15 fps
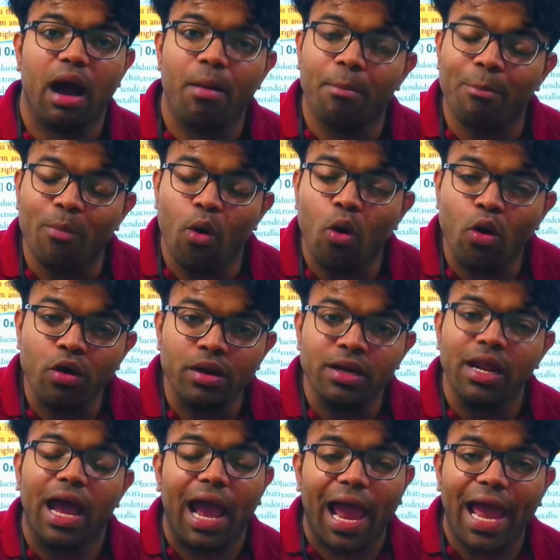a
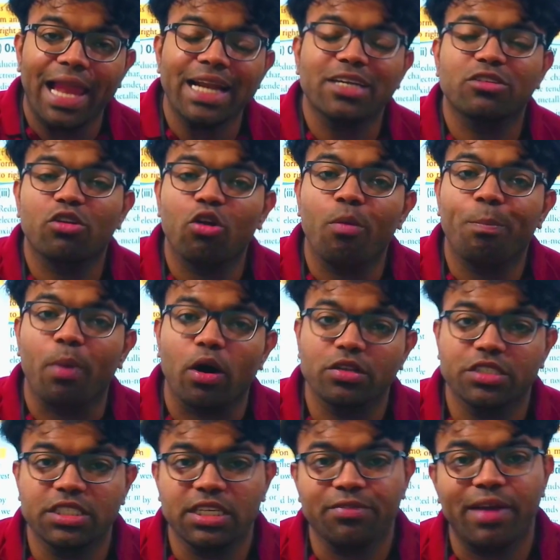more
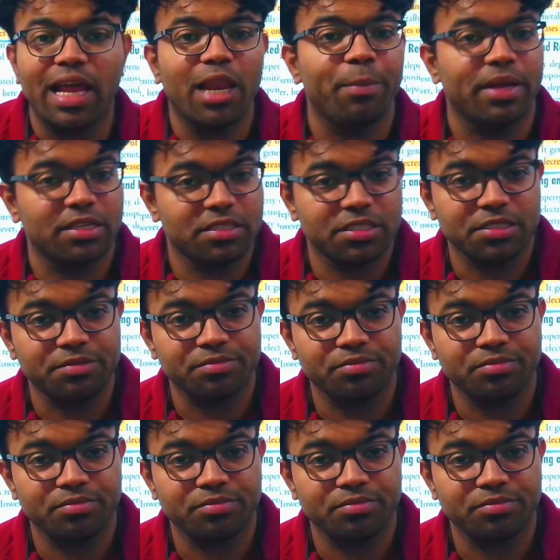electropositive element,